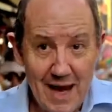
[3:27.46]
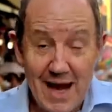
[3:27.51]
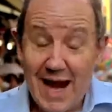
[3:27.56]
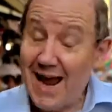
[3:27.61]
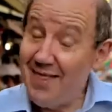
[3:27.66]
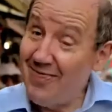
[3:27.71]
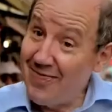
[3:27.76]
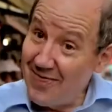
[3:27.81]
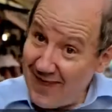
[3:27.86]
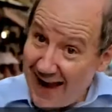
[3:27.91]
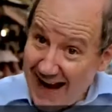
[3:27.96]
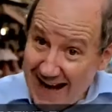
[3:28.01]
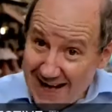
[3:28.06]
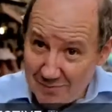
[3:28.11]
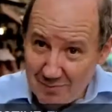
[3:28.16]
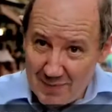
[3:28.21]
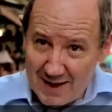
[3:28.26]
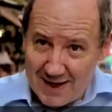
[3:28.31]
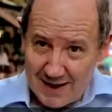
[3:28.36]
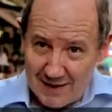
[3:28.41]
And that
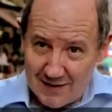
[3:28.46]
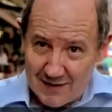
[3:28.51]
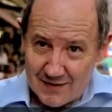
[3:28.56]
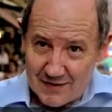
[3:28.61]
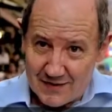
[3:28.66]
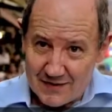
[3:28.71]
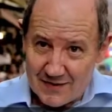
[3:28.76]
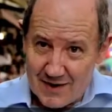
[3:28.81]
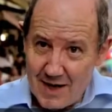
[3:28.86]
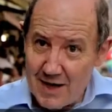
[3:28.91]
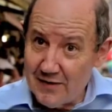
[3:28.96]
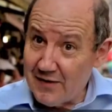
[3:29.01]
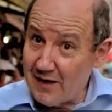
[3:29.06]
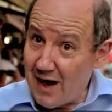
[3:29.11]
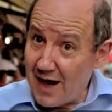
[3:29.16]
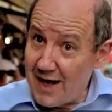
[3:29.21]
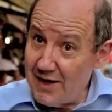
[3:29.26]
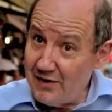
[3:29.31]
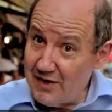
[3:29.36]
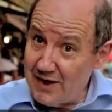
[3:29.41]
means that
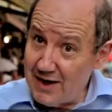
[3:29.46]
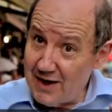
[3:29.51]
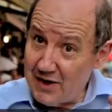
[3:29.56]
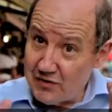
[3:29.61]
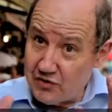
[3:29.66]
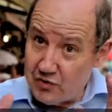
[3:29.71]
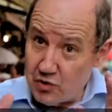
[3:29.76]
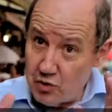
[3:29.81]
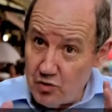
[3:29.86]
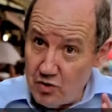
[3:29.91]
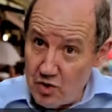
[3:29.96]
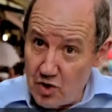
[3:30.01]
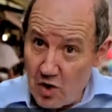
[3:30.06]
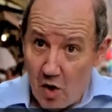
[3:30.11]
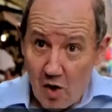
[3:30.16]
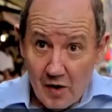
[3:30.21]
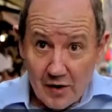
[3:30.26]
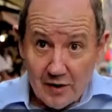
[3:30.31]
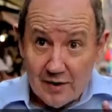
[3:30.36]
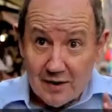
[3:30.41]
ideas do
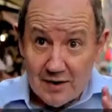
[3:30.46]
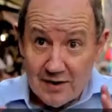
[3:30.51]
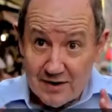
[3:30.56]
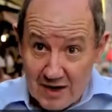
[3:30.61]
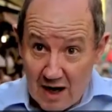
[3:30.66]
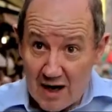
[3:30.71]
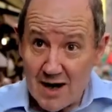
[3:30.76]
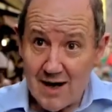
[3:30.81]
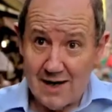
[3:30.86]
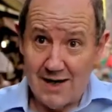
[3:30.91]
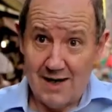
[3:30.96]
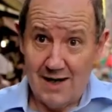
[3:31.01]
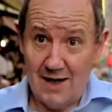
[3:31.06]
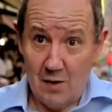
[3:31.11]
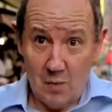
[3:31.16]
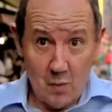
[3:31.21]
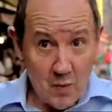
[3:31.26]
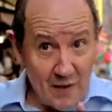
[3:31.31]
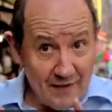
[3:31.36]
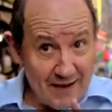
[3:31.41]
not die
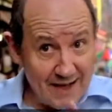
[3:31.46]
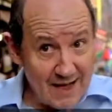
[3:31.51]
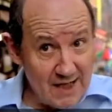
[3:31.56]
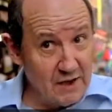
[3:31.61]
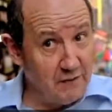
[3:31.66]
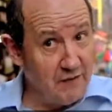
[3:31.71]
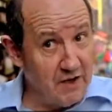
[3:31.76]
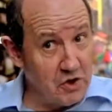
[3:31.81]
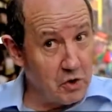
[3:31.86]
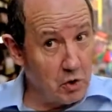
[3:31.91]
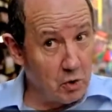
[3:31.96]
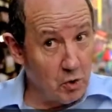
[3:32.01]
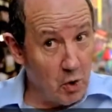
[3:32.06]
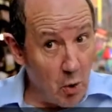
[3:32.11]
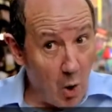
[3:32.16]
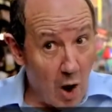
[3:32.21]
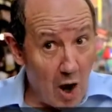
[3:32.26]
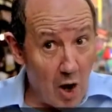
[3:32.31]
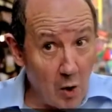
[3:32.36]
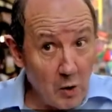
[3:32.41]
when the individual
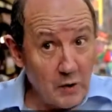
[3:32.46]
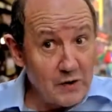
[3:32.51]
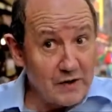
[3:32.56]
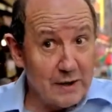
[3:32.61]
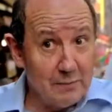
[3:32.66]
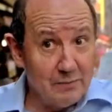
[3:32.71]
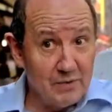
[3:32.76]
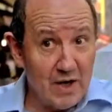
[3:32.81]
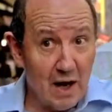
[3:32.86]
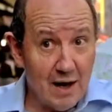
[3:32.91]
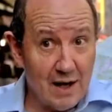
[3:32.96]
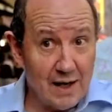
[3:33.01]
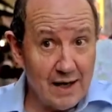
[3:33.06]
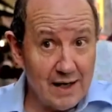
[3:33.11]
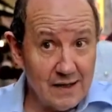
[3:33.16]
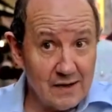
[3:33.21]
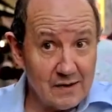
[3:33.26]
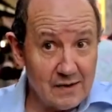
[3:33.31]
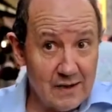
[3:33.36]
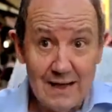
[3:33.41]
who holds them
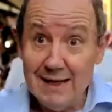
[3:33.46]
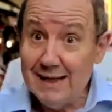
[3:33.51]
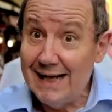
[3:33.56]
dies.